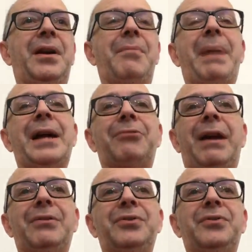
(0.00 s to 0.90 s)
a
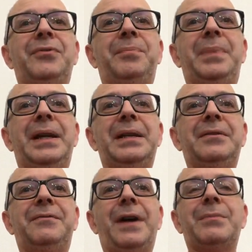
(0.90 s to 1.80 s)
background of being
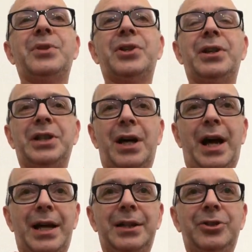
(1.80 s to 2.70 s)
famous at a young
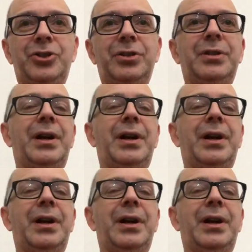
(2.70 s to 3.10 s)
age,